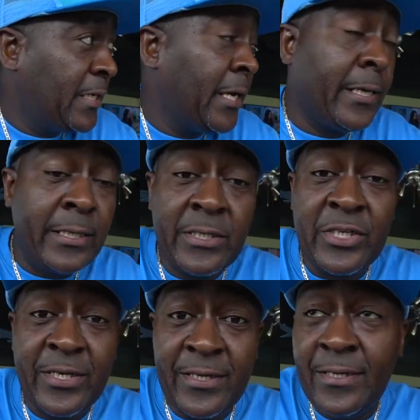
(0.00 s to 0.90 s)
it looks
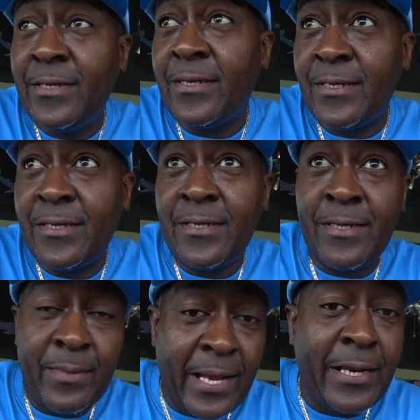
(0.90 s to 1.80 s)
good,
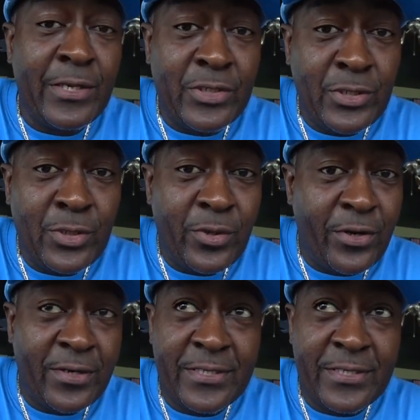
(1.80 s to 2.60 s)
but I'll let you know here in a